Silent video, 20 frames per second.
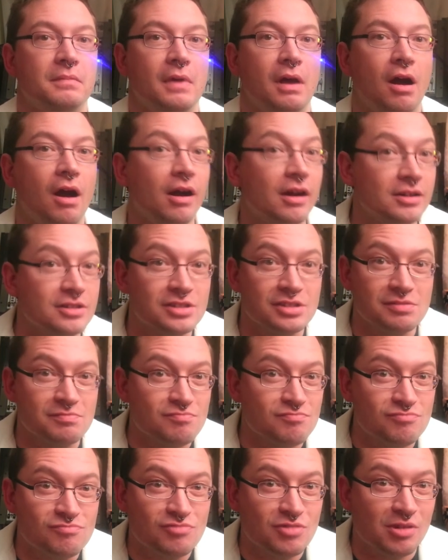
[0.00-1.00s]
arts
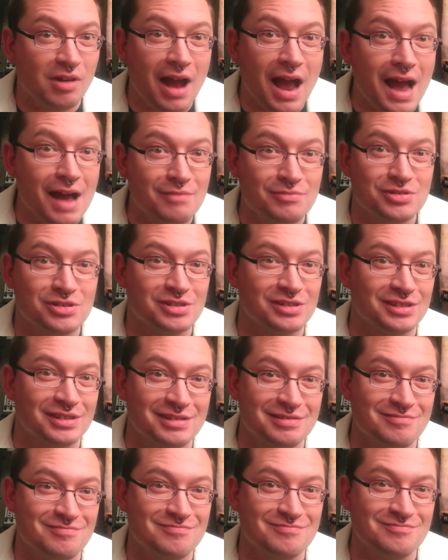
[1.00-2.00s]
and crafts,
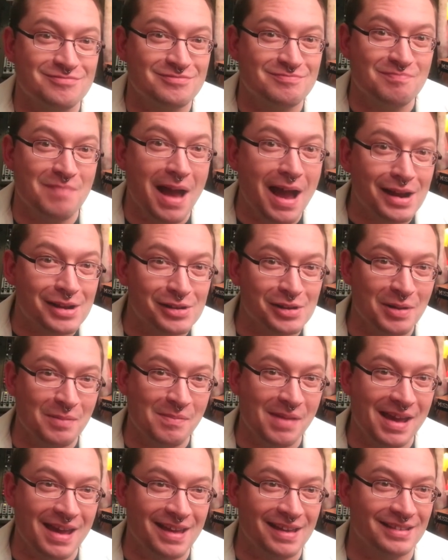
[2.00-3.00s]
and
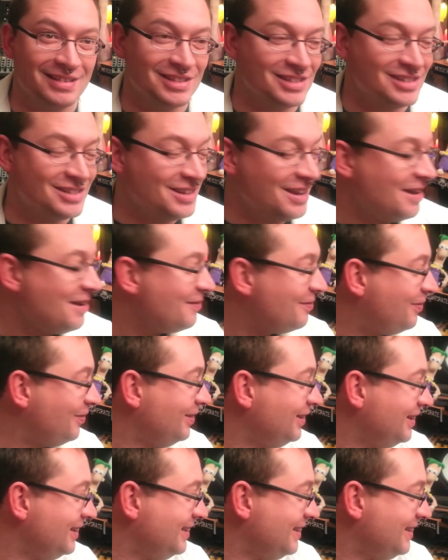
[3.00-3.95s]
macrame and stuff.